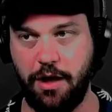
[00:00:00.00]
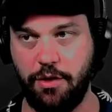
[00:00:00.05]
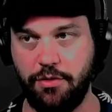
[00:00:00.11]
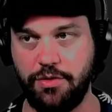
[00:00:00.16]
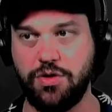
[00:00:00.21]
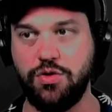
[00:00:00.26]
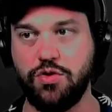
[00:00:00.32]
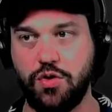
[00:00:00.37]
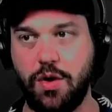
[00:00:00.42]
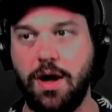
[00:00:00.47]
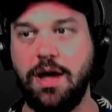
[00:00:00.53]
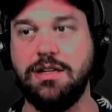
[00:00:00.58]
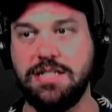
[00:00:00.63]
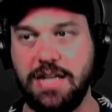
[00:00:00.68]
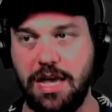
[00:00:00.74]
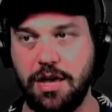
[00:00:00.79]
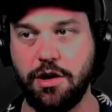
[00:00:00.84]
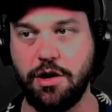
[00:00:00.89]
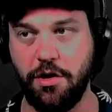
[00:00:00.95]
to try and
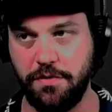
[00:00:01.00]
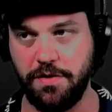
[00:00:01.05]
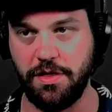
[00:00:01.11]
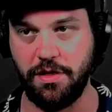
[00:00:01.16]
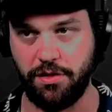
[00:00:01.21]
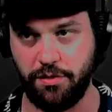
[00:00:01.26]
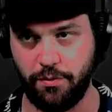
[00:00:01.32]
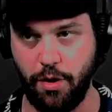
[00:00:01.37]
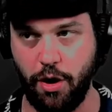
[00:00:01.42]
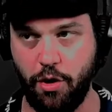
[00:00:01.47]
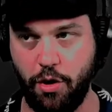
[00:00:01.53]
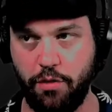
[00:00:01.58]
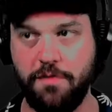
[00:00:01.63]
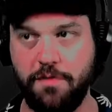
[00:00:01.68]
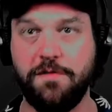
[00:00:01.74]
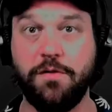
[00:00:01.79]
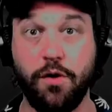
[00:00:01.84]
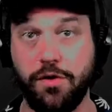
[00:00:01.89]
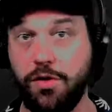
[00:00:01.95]
take over the throne
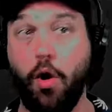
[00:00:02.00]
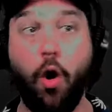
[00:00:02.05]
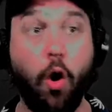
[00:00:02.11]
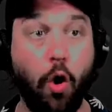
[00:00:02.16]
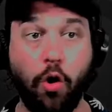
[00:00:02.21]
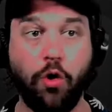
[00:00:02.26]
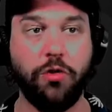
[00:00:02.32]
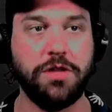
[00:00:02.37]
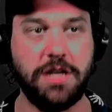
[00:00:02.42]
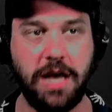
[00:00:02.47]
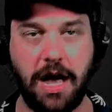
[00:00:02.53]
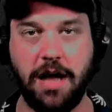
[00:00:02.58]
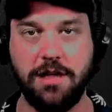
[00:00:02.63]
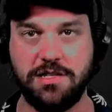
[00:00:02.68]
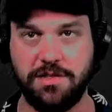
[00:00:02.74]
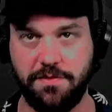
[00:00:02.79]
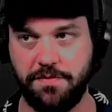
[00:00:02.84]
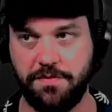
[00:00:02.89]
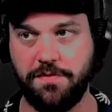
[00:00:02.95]
for the old
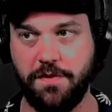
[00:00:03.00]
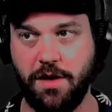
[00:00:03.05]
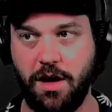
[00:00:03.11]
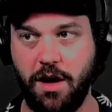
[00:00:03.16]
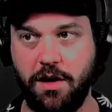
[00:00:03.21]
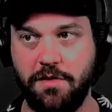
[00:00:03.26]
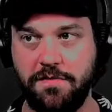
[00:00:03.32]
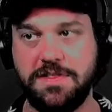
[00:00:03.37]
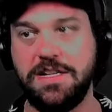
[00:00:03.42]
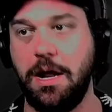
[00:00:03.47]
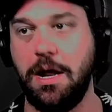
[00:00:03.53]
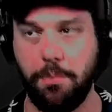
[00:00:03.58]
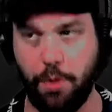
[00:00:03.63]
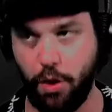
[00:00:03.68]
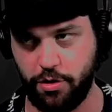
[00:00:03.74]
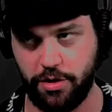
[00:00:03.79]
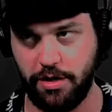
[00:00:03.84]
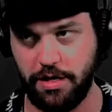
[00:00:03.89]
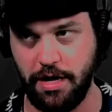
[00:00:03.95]
gods of
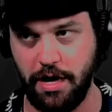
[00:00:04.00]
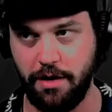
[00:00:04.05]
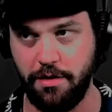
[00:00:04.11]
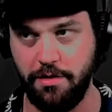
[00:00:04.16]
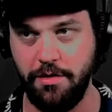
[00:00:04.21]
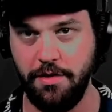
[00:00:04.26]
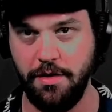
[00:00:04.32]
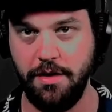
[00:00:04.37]
Denmark again.